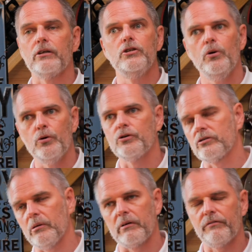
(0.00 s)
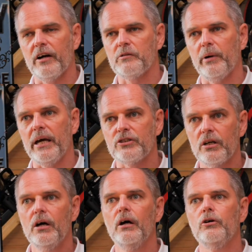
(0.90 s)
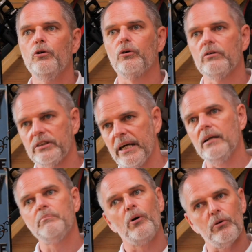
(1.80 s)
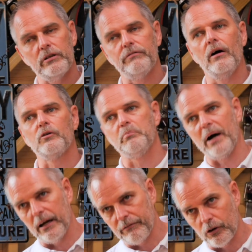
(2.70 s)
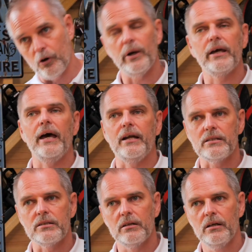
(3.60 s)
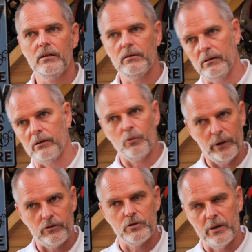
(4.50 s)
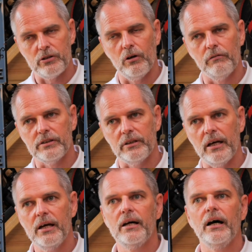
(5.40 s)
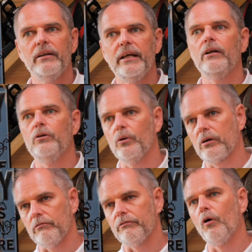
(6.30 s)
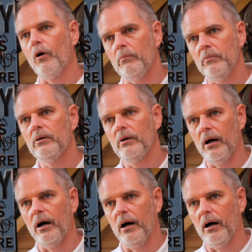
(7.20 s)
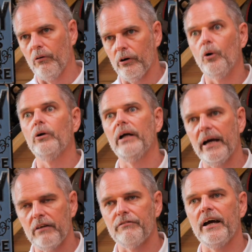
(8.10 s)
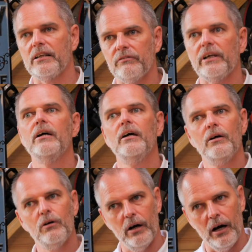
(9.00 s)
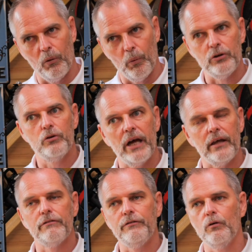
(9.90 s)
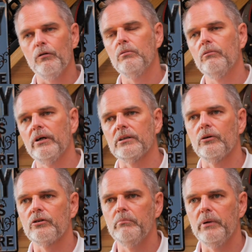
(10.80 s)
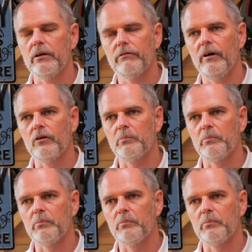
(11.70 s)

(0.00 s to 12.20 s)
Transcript: news or something fast-paced, you could send proxy files back for quick edit, quick transmission obviously, and then do a conform or an online effectively when you get the full resolution media files